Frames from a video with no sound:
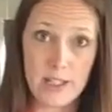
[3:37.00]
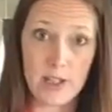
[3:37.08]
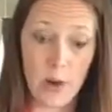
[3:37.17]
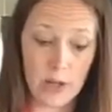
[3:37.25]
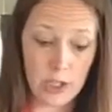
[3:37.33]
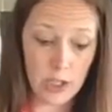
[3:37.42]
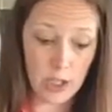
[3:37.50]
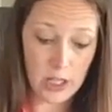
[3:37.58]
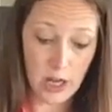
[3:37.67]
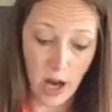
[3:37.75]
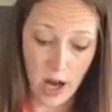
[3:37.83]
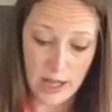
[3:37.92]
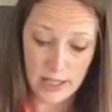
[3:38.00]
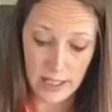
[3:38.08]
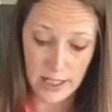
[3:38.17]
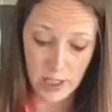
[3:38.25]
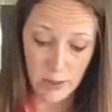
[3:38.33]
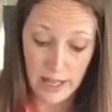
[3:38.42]
So it should
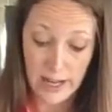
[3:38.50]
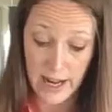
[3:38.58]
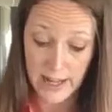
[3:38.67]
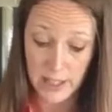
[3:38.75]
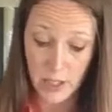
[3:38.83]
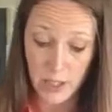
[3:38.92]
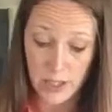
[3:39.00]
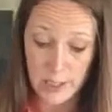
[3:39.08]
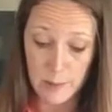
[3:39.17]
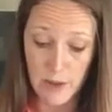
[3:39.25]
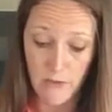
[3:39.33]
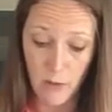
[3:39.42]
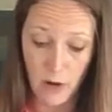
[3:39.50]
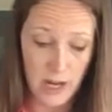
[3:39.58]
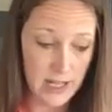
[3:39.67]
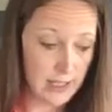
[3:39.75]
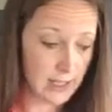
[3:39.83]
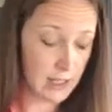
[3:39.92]
get nice and crispy for
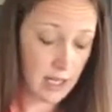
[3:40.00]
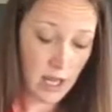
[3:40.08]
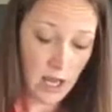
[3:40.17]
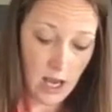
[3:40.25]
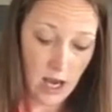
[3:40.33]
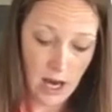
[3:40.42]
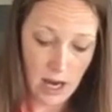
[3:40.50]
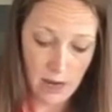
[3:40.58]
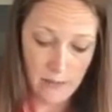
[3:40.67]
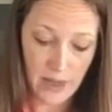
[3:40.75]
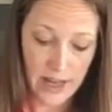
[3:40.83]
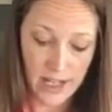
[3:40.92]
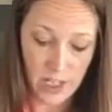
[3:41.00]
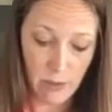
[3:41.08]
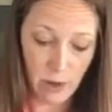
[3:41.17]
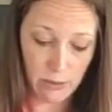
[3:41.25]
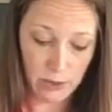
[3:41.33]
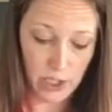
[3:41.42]
us. And I should be
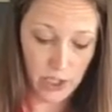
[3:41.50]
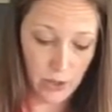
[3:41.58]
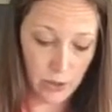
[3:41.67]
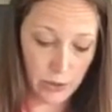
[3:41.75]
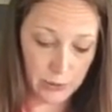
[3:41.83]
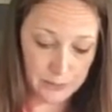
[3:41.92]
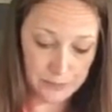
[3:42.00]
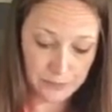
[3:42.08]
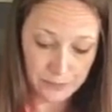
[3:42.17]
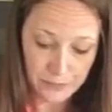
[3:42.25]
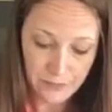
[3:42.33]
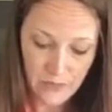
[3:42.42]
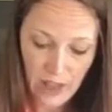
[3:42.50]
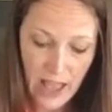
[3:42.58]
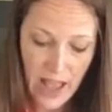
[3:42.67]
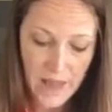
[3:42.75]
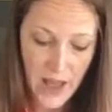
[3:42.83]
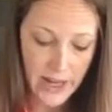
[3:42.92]
able to
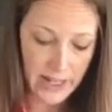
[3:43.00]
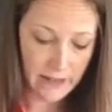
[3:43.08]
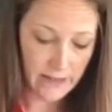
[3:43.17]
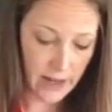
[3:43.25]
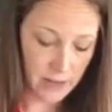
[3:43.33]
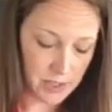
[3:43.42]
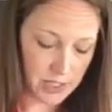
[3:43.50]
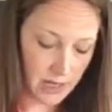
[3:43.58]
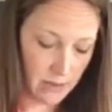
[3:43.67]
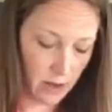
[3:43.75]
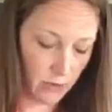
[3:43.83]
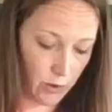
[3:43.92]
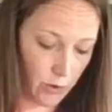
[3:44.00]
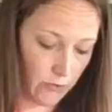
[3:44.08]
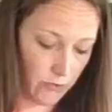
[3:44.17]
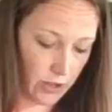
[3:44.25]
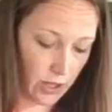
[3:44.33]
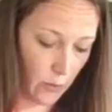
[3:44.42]
add that in there. I'm just gonna make room
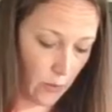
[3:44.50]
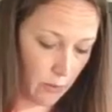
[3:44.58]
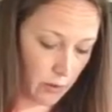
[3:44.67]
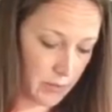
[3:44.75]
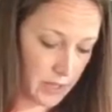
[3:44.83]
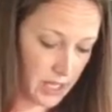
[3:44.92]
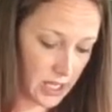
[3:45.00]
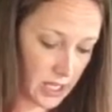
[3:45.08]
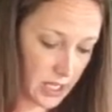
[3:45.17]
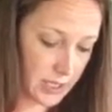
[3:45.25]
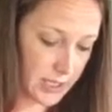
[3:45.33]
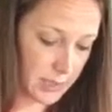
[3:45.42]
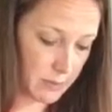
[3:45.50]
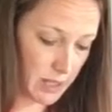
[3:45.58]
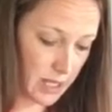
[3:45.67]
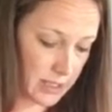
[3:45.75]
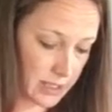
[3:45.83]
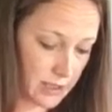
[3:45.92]
for like one more piece
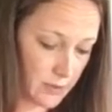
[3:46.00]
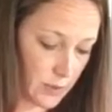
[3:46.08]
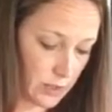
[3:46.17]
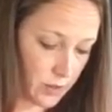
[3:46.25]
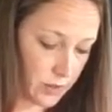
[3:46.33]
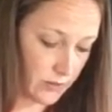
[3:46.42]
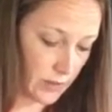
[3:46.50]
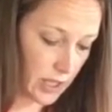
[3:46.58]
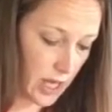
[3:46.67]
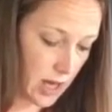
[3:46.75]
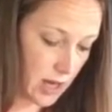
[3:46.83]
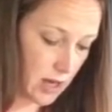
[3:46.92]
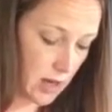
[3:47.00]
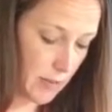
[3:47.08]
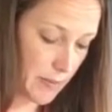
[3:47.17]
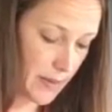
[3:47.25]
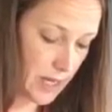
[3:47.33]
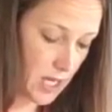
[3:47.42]
because this will shrivel
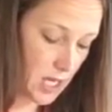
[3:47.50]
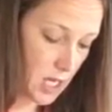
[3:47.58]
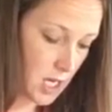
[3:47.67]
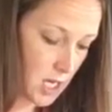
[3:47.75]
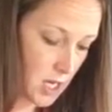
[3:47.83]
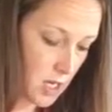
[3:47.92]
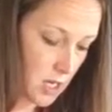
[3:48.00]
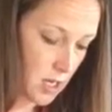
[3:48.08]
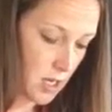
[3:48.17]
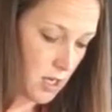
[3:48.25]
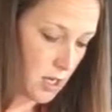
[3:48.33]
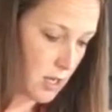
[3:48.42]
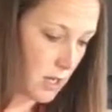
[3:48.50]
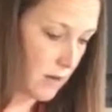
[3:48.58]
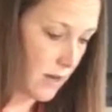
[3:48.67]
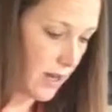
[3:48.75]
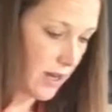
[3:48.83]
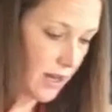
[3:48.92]
up.
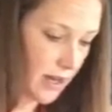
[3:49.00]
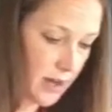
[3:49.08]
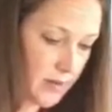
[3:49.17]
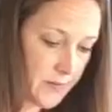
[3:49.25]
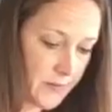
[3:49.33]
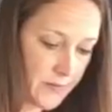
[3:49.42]
Okay.